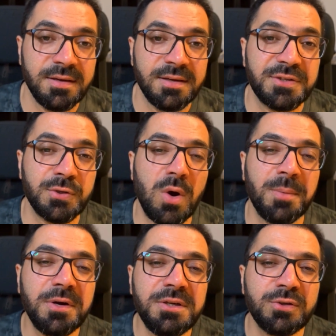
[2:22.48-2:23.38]
So I'm
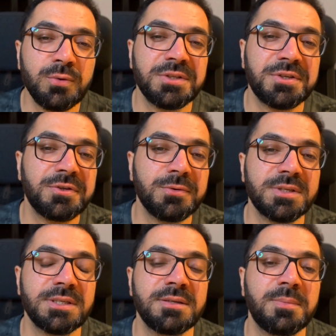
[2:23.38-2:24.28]
going to
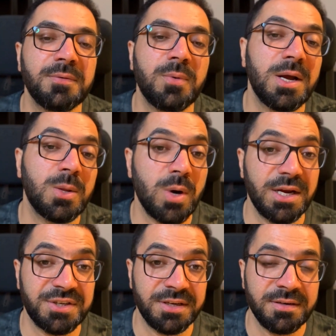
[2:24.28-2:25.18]
introduce a simplified
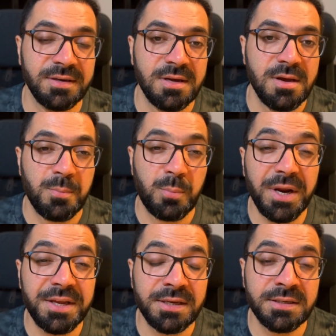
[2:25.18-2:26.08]
version,
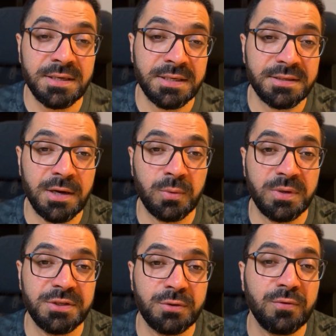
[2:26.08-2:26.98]
breaking it down
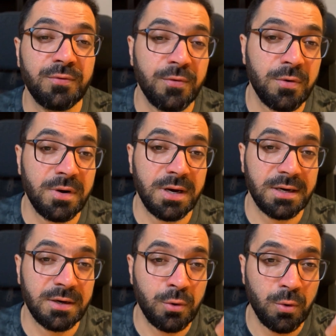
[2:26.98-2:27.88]
into 4
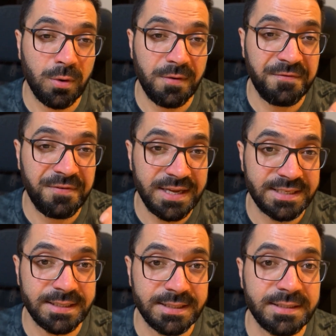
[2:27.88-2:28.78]
core
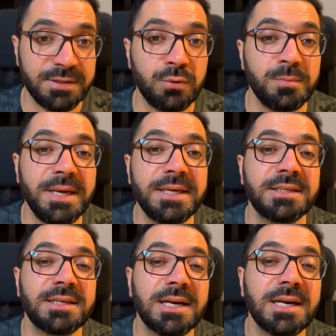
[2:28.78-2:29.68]
phases to make
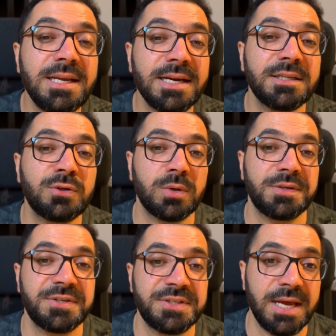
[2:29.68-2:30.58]
it clear to
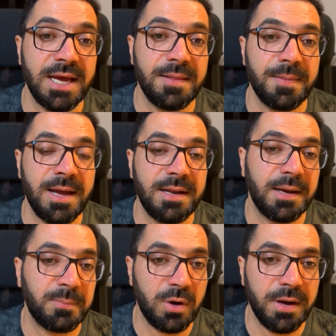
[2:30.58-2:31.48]
understand and
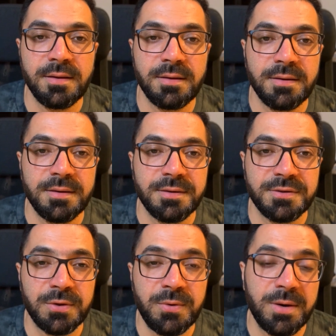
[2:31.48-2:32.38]
apply.
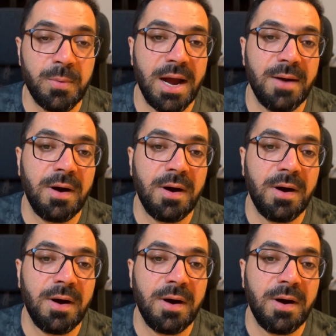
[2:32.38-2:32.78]
So here we have